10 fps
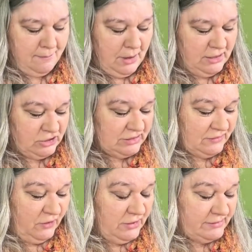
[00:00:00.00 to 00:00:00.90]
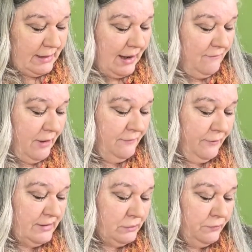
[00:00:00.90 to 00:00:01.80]
It just feels like I've had
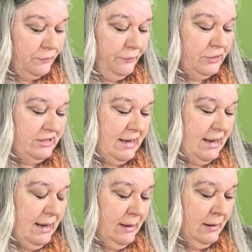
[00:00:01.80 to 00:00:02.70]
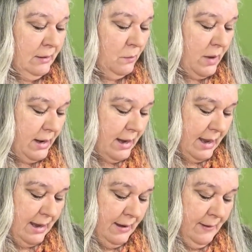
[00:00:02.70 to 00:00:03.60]
friends over for tea when
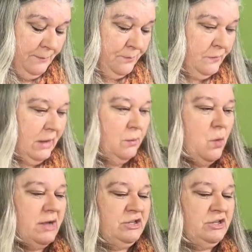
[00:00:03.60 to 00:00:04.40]
I watch